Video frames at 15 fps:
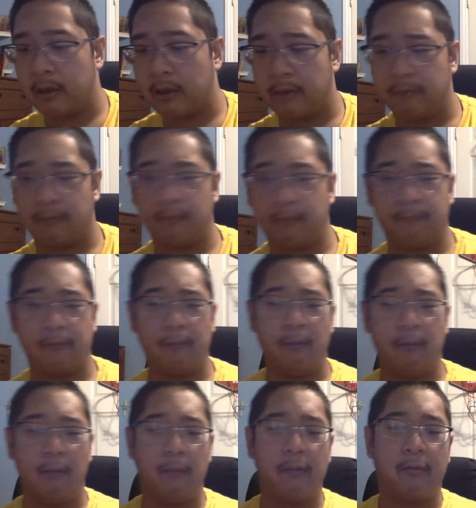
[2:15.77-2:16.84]
In just a few
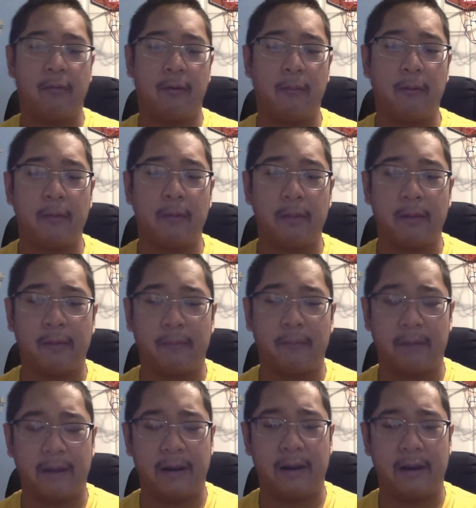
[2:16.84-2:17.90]
moments, I'm going to be
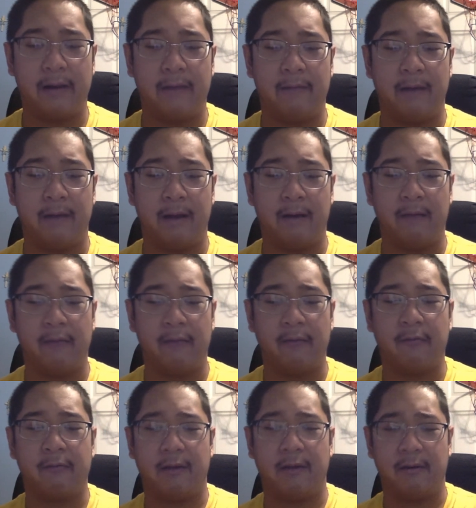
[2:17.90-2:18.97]
explaining about how
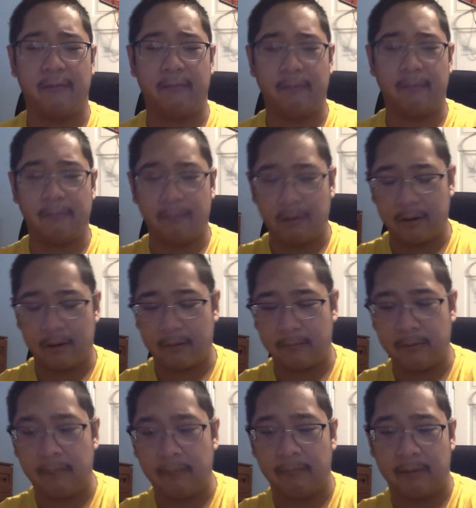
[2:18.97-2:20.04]
this channel
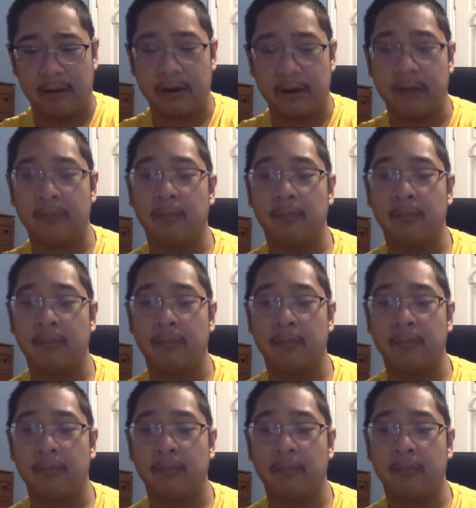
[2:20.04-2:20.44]
will work,